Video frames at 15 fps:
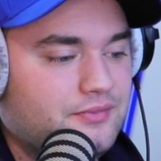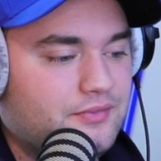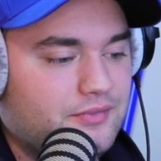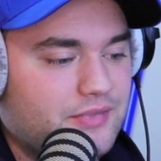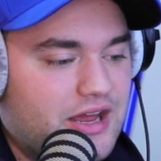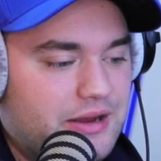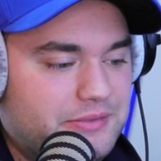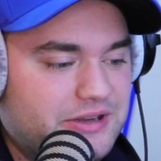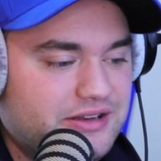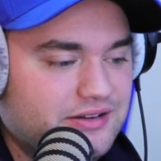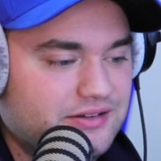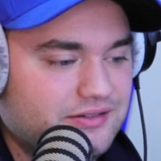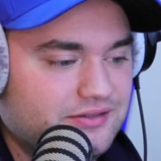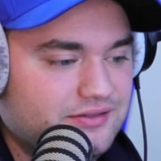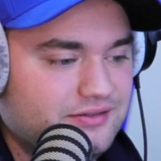I
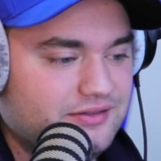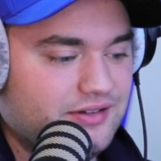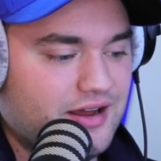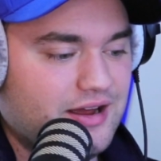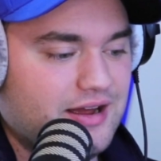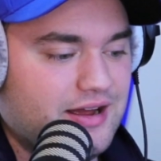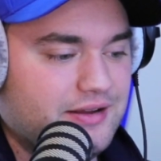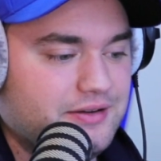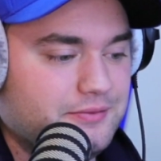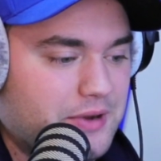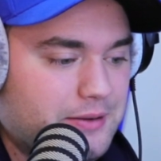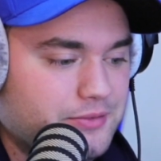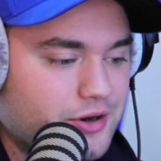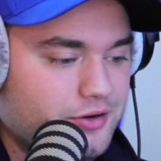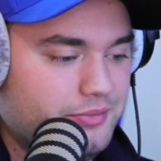mean, I'm
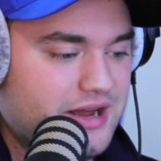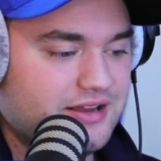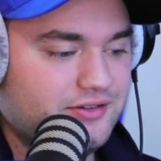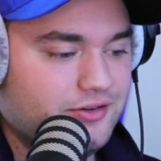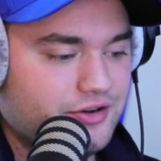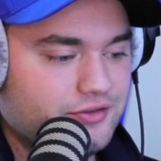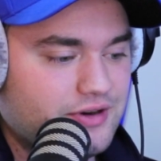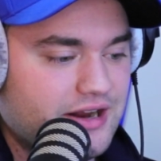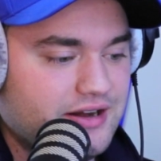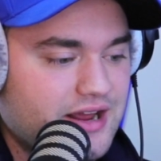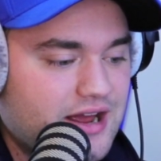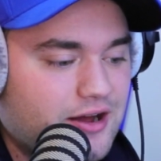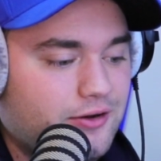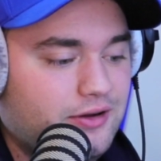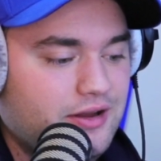going back and looking right
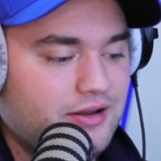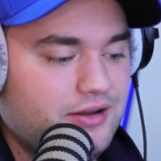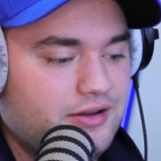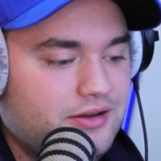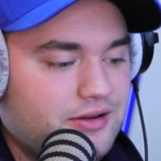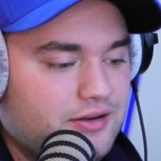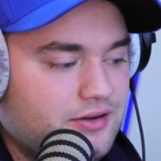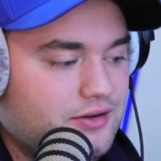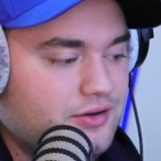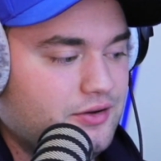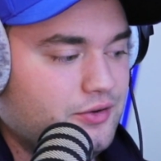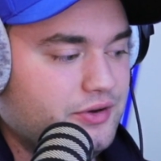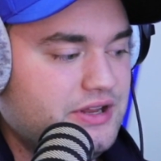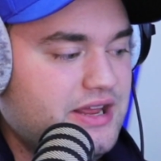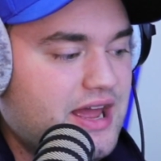now.
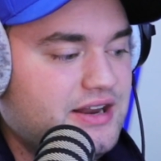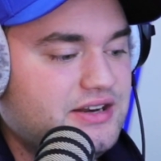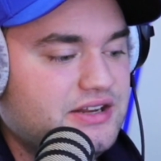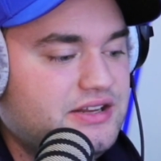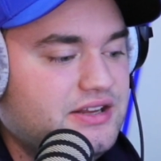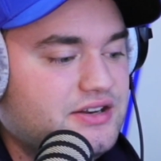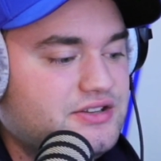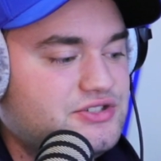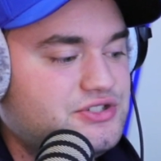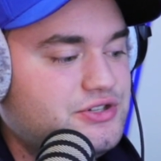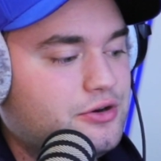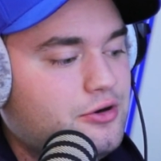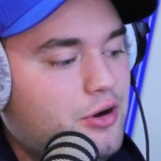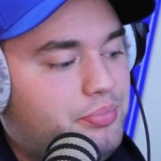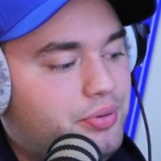He had
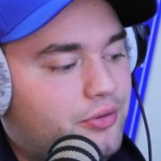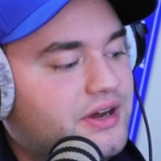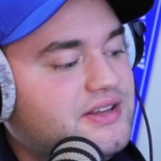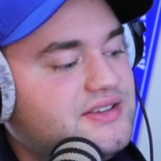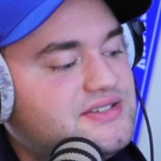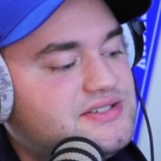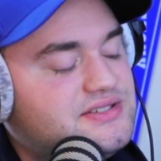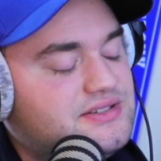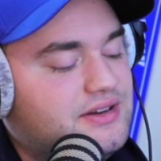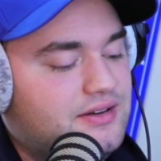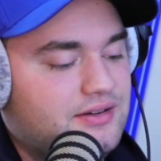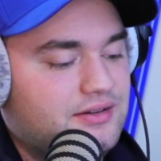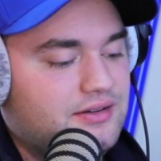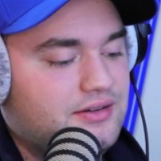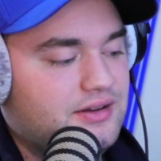0 points
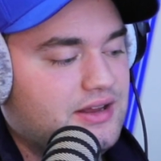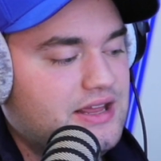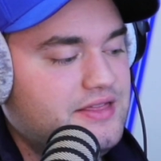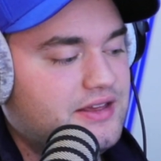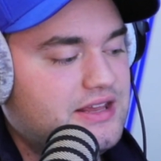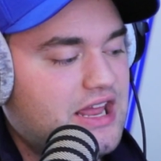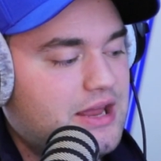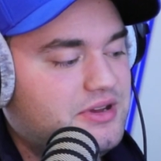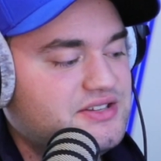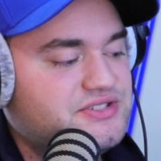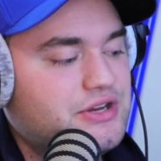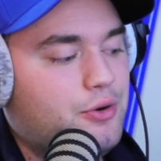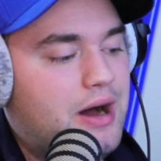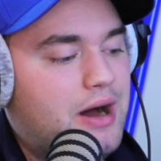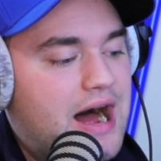in the game against
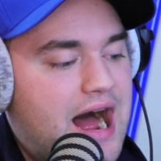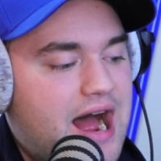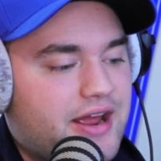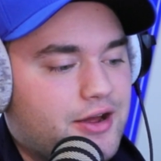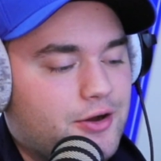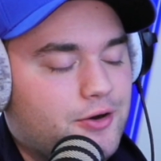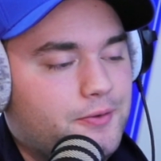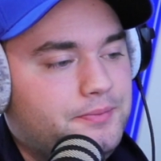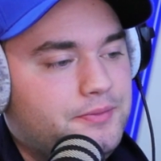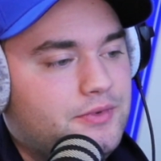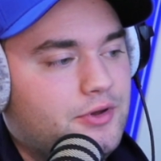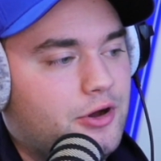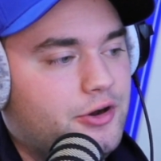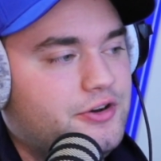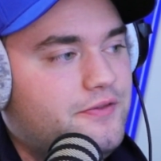Ohio
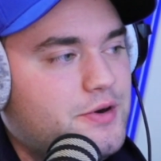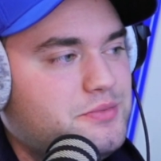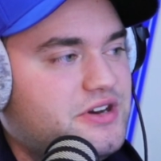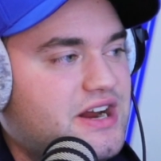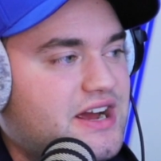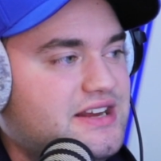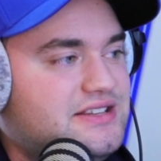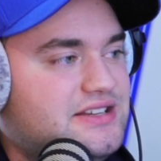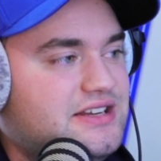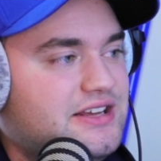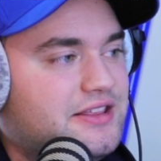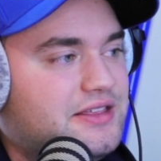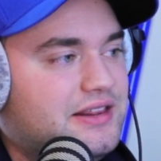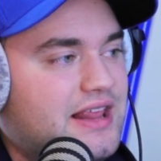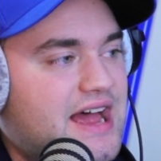on November
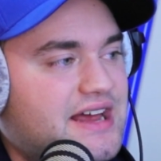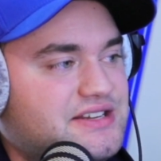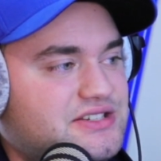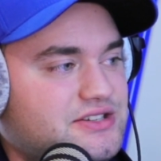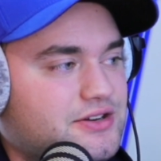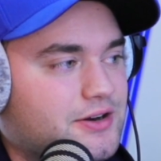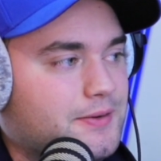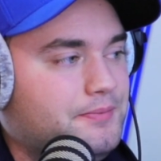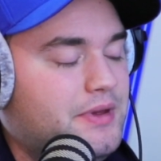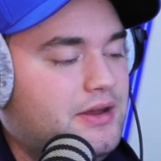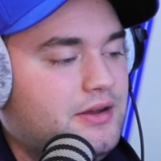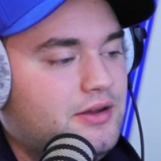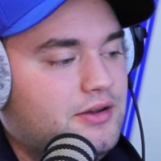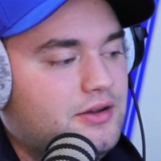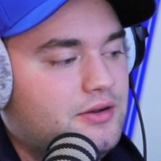19th last year,
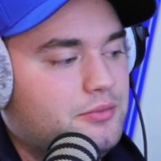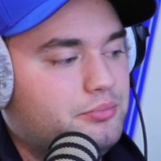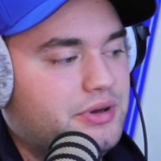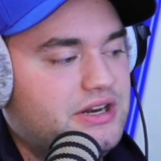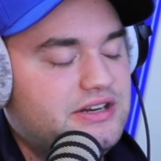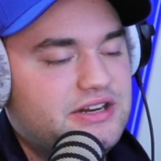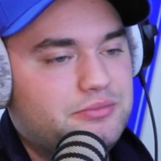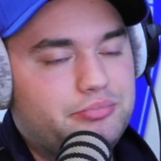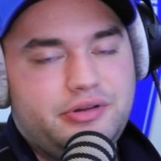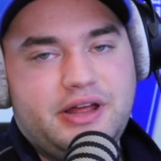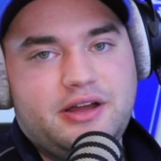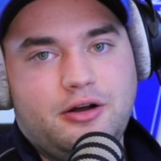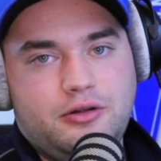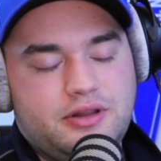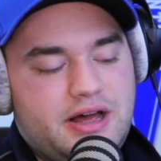but he didn't play
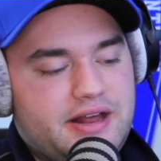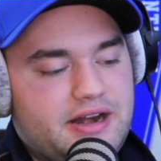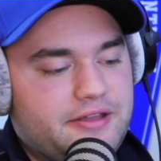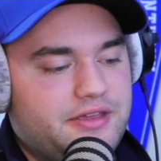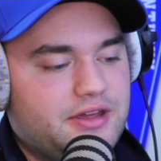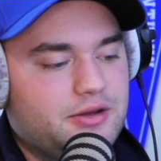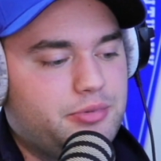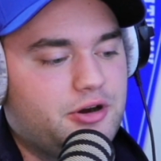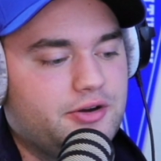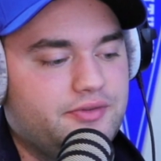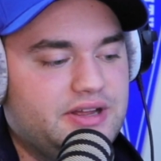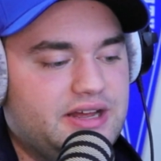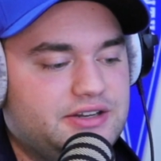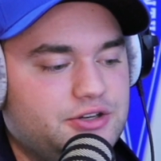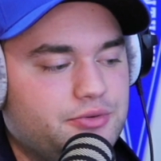a whole lot. I think a part of it
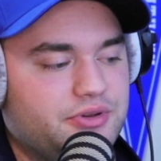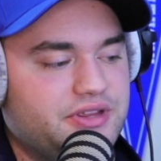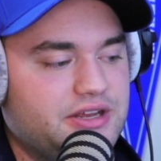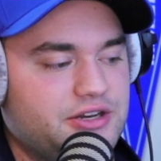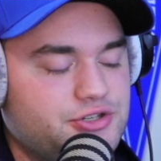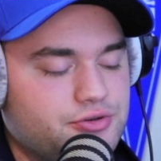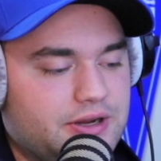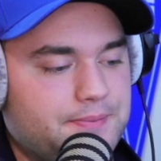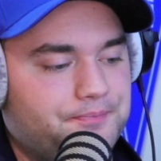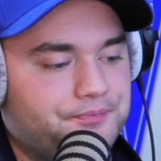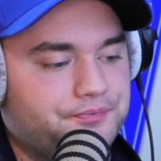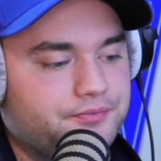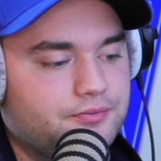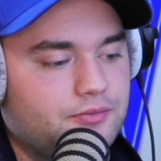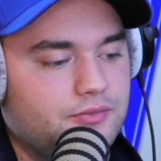had to do with injury.
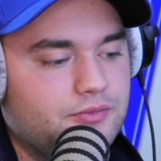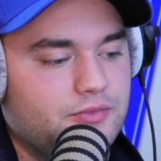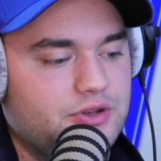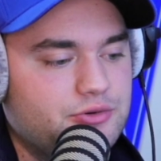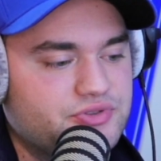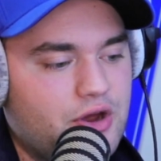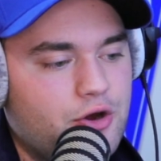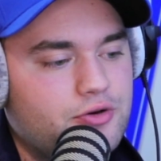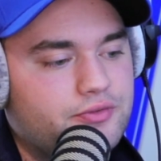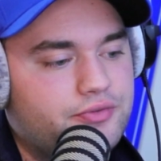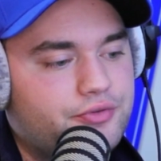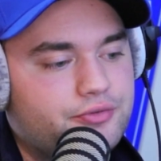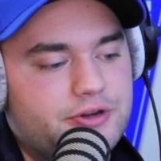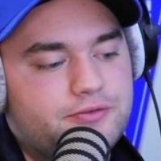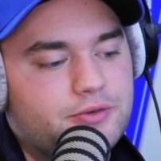He was
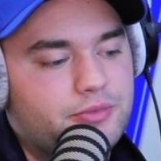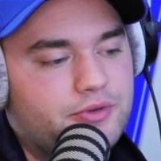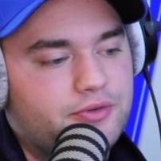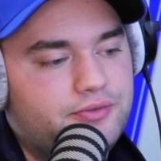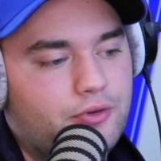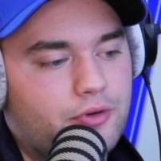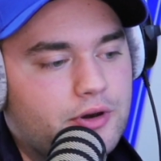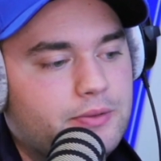0-3 from the floor.